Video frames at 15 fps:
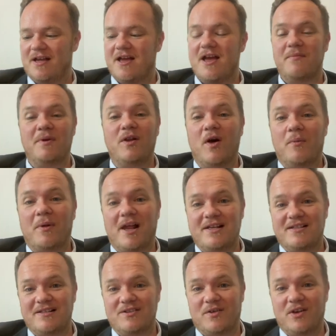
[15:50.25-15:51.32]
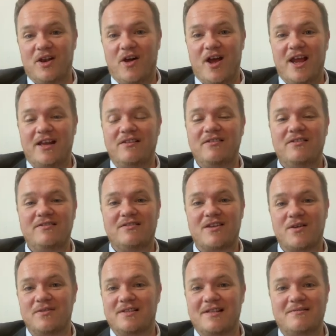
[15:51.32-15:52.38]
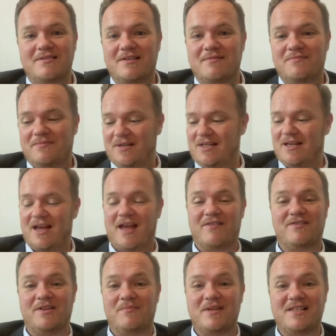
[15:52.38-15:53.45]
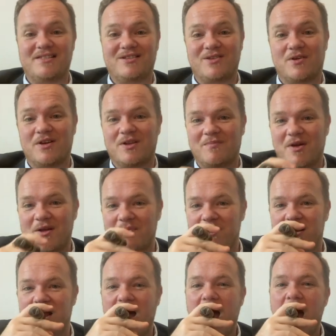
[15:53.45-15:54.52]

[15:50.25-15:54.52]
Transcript: A lot of places online don't seem to be having them in stock at the moment.